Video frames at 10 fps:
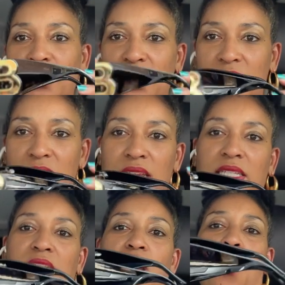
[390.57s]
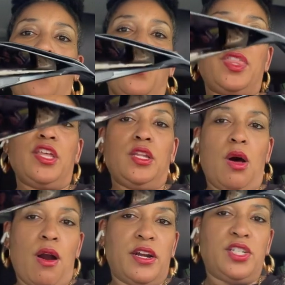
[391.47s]
to these with a
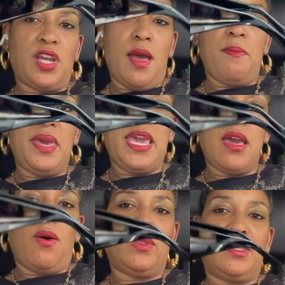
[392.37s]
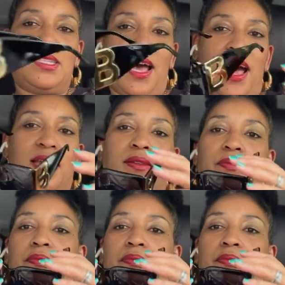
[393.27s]
large B on the side.